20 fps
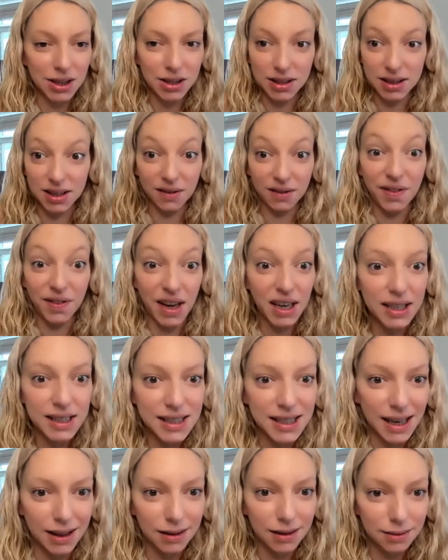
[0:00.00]
to
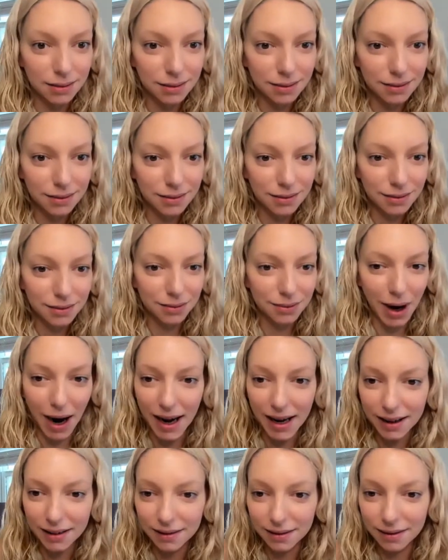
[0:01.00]
fix it,
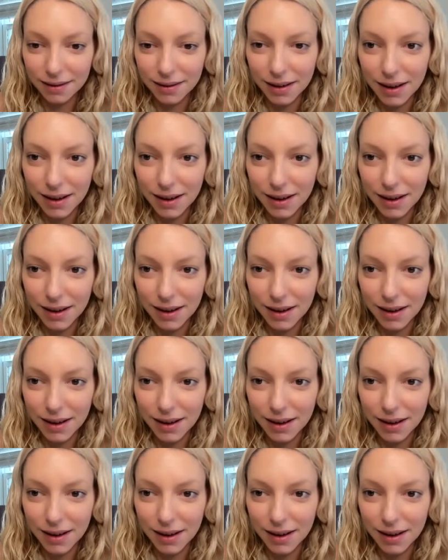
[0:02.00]
right?